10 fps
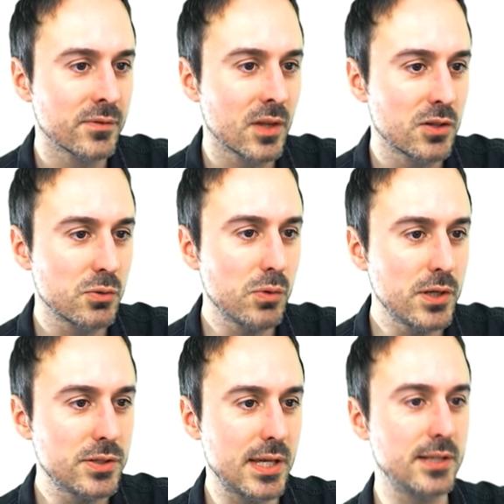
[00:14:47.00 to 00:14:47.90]
So, what do you
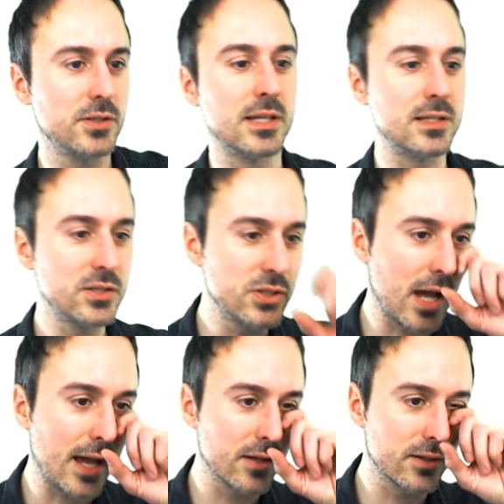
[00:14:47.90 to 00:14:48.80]
say to this
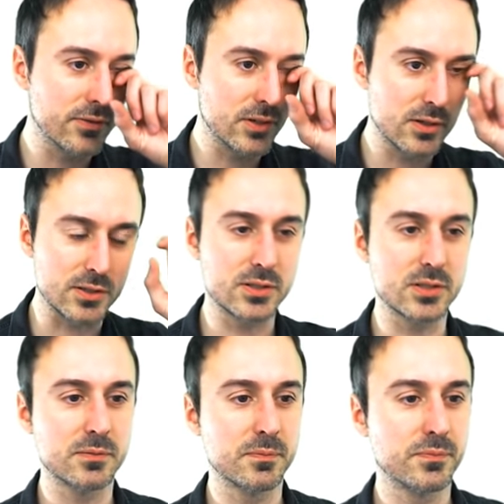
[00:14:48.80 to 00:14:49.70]
child of yours?
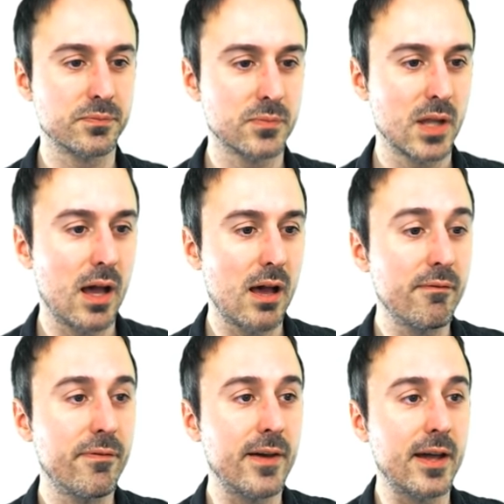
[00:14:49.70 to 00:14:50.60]
I'm
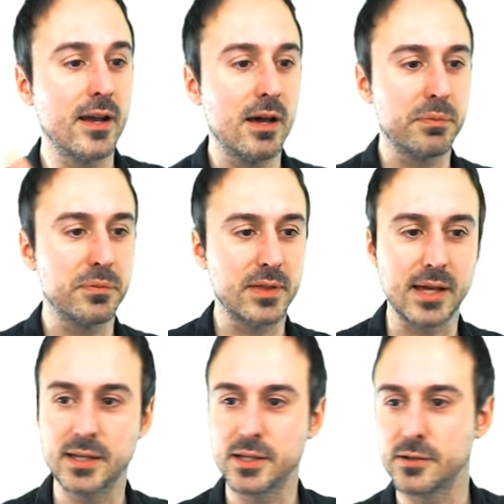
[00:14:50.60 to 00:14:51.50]
fed up.
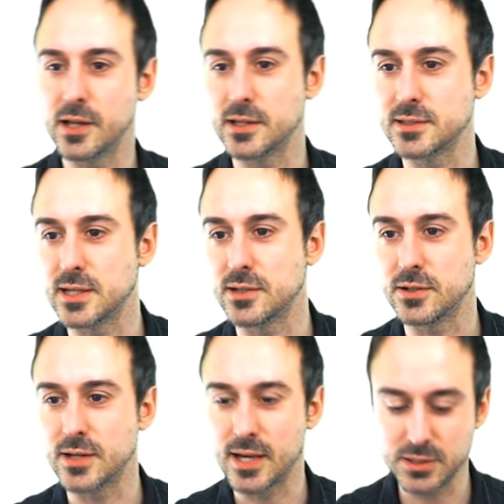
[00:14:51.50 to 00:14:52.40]
Thank you, Alexander.
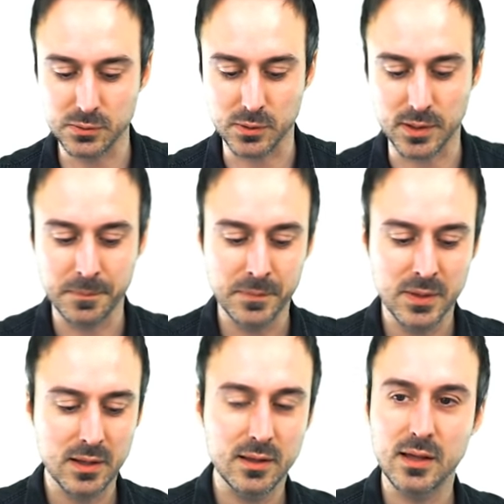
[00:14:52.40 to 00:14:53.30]
Nice one.
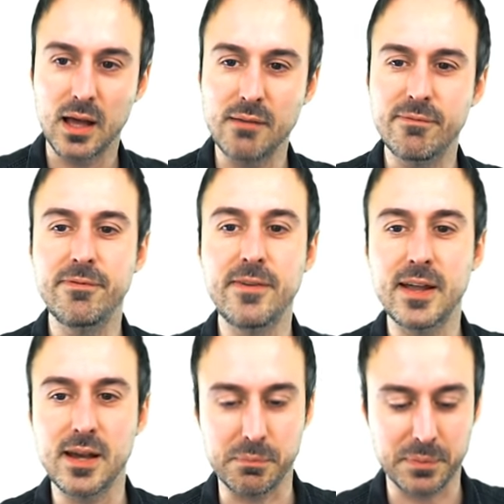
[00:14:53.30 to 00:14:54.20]
I'm fed
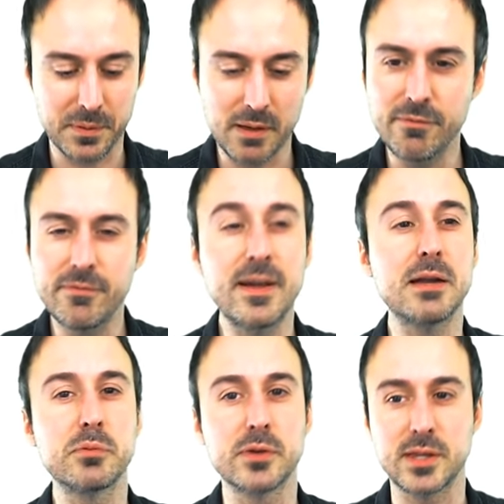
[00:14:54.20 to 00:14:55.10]
up. I'm fed
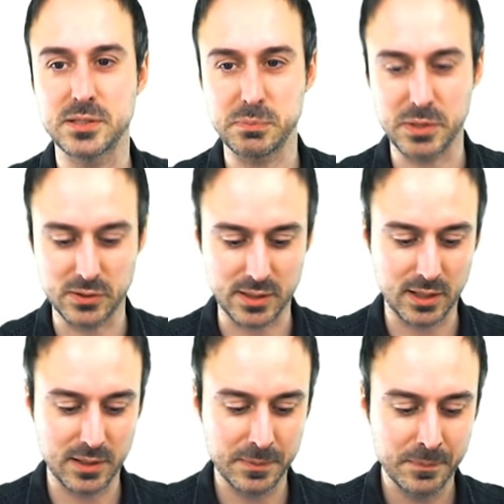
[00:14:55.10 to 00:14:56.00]
up with this
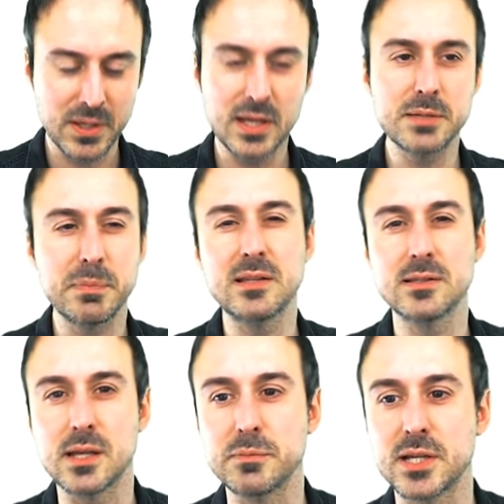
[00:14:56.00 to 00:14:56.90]
music. It means
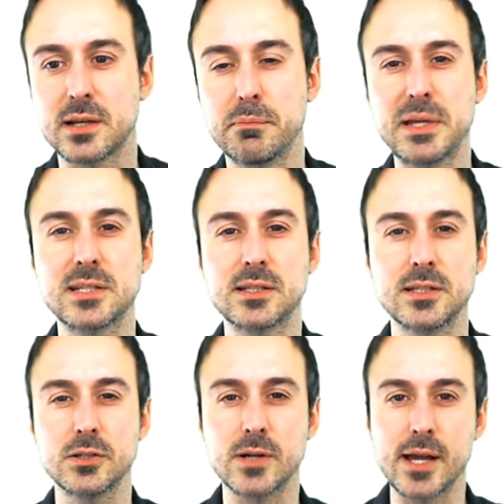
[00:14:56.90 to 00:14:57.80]
I'm sick. It basically
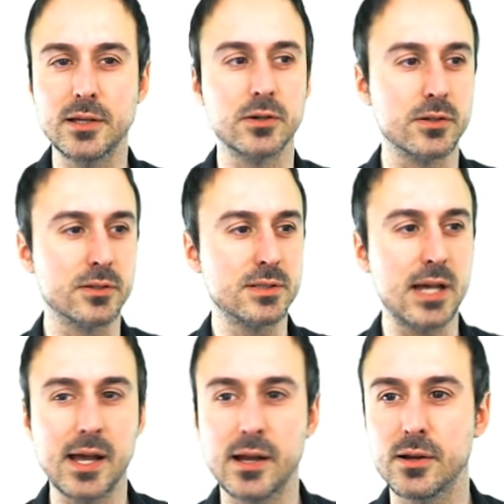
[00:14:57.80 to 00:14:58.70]
you're you're
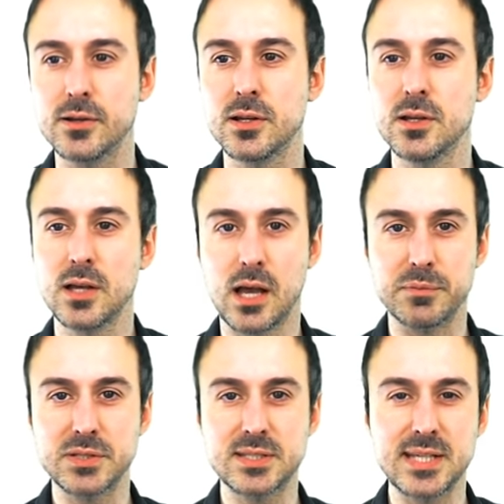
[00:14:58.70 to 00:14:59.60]
tired. I'm
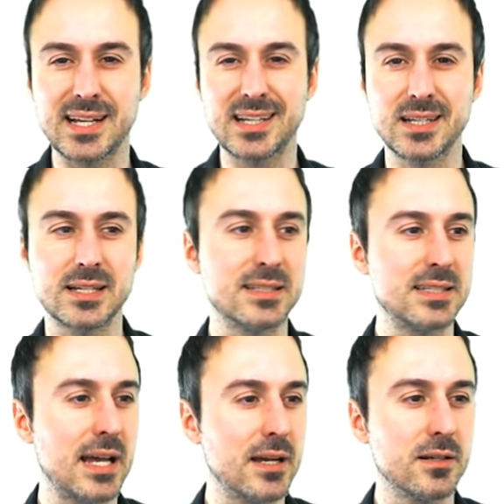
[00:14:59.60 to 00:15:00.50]
sick and
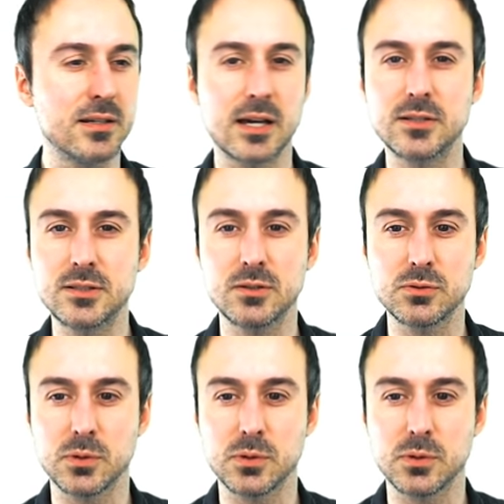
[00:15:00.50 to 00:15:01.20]
tired. I don't want